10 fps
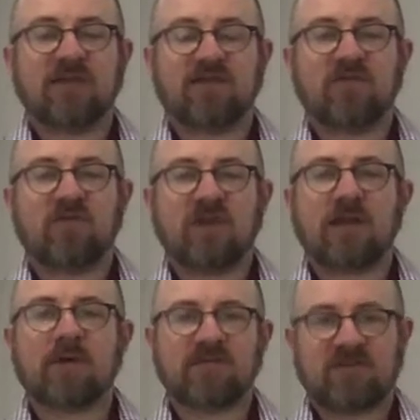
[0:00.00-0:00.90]
If you think
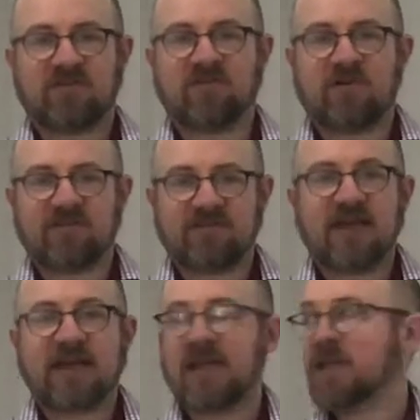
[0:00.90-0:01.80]
about this for a
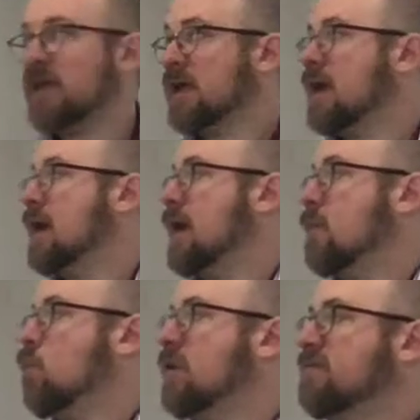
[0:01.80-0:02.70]
second,
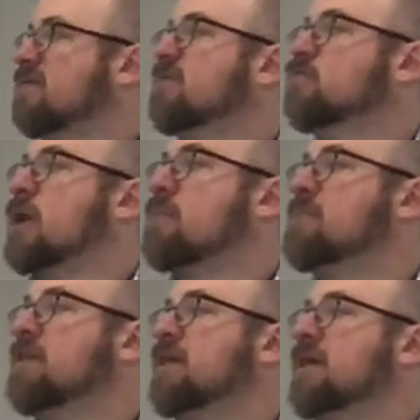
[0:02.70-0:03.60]
what is this
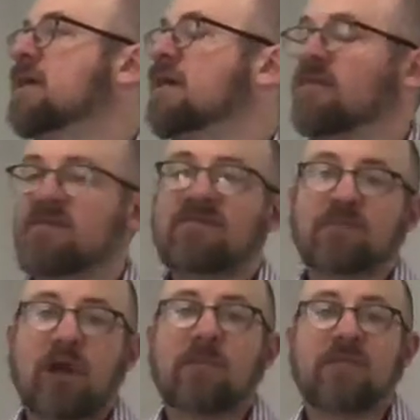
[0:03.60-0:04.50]
probability? This is the
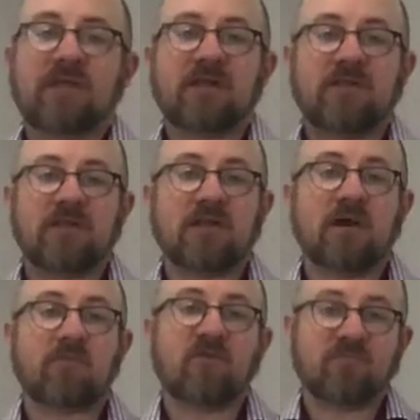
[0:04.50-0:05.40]
probability that the
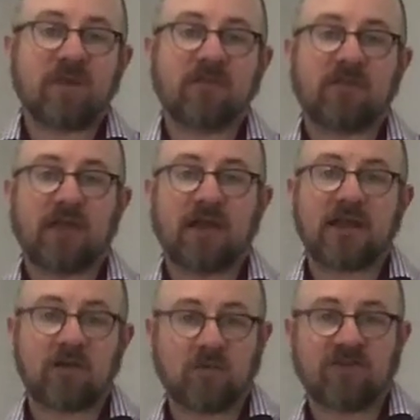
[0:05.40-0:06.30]
number of people in line
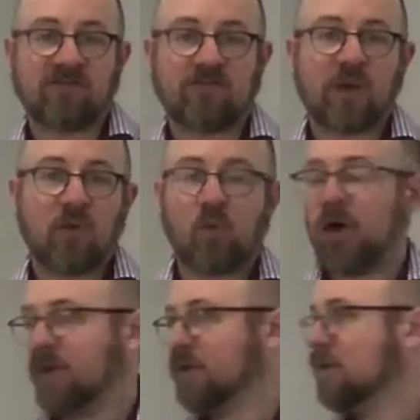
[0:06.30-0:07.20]
increases by 1.